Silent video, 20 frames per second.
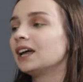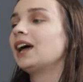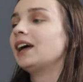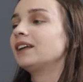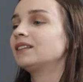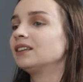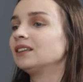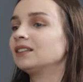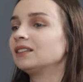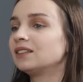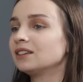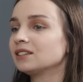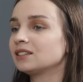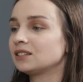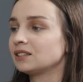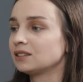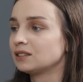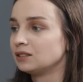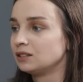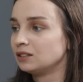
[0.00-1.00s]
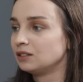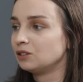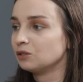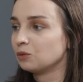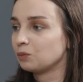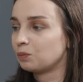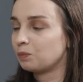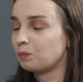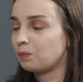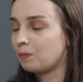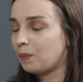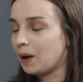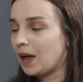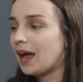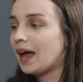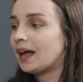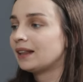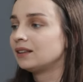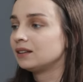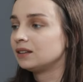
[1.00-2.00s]
I think this is the
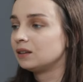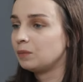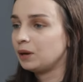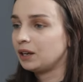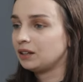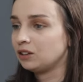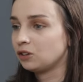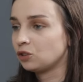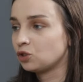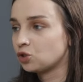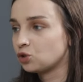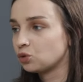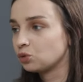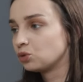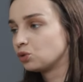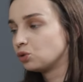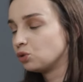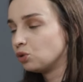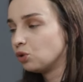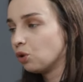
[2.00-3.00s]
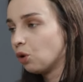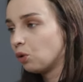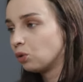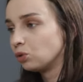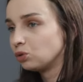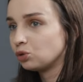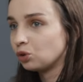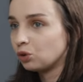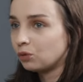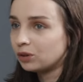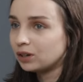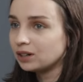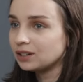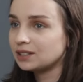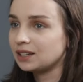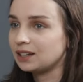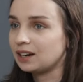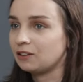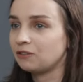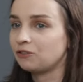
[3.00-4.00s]
path that debating should go
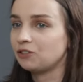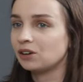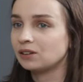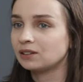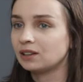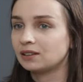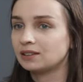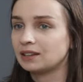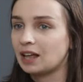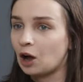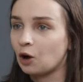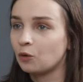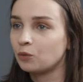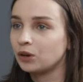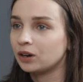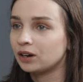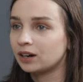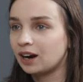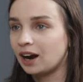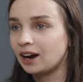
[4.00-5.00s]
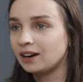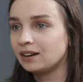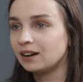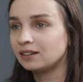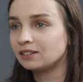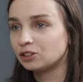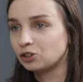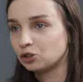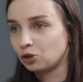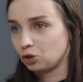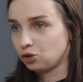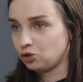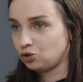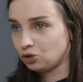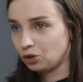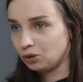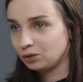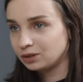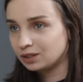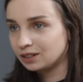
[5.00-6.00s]
towards and I feel that now we are kind of at the
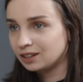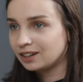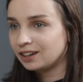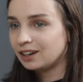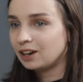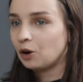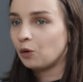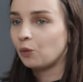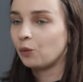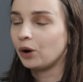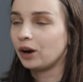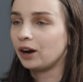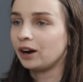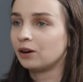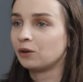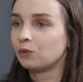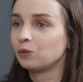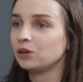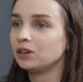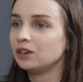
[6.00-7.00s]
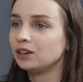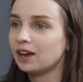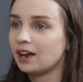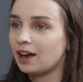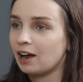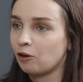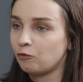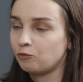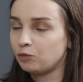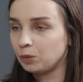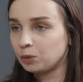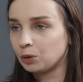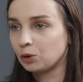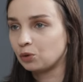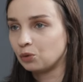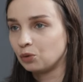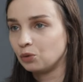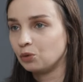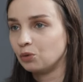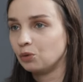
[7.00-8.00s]
crossroad where we have people
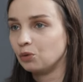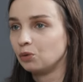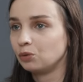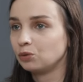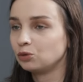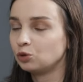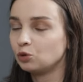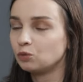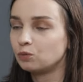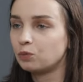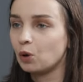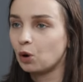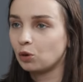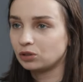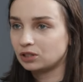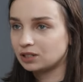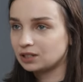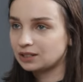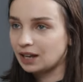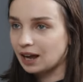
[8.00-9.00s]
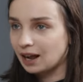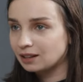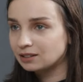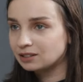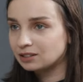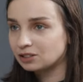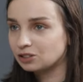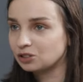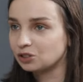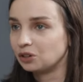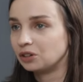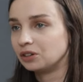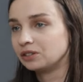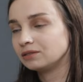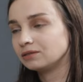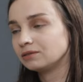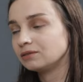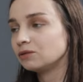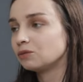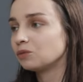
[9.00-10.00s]
who do both styles.
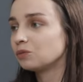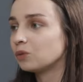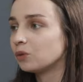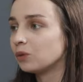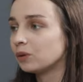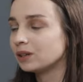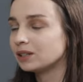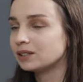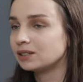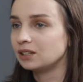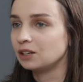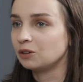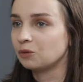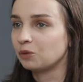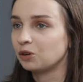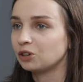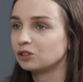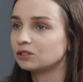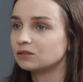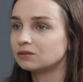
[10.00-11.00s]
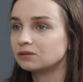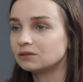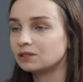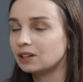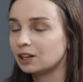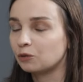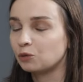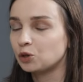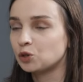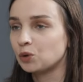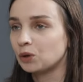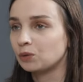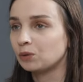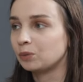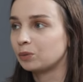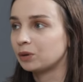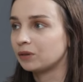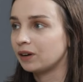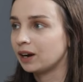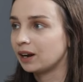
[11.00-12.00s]
So we will see what like which one
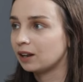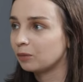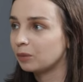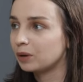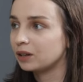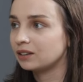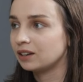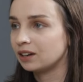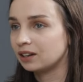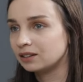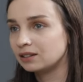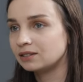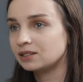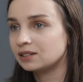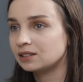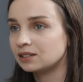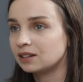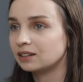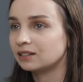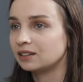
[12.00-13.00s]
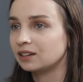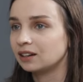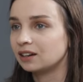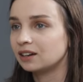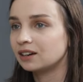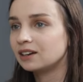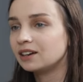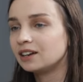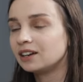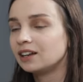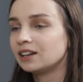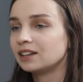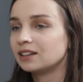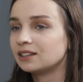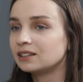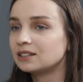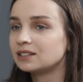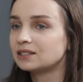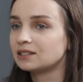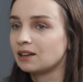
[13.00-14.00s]
will prevail. But yeah, this is I think
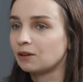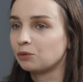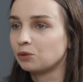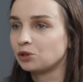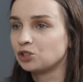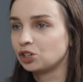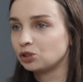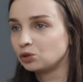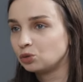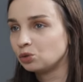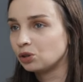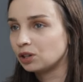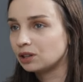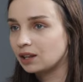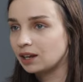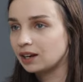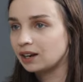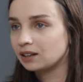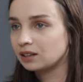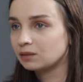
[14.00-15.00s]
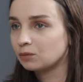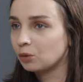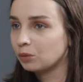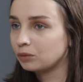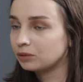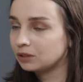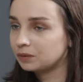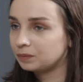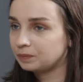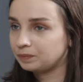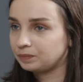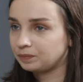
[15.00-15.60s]
stuff which I do not like at the moment.